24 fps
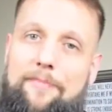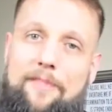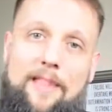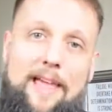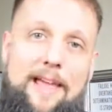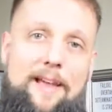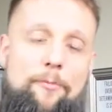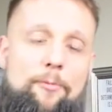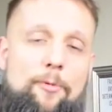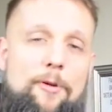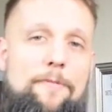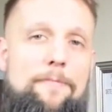
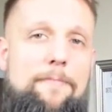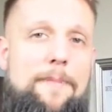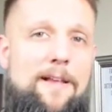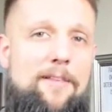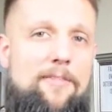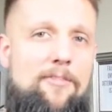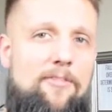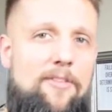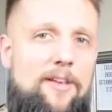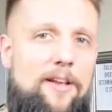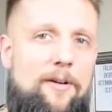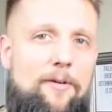like with my
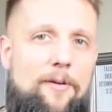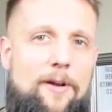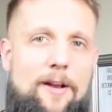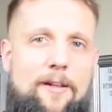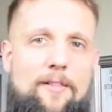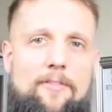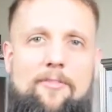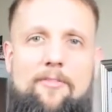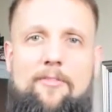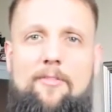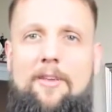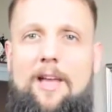
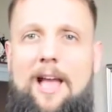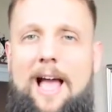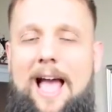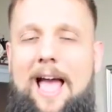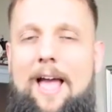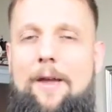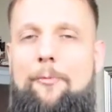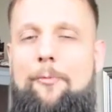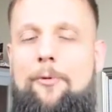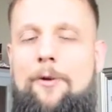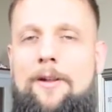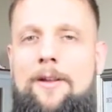cigarettes,
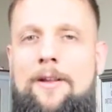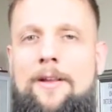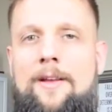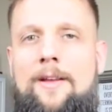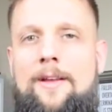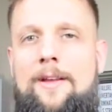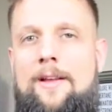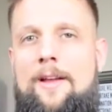I would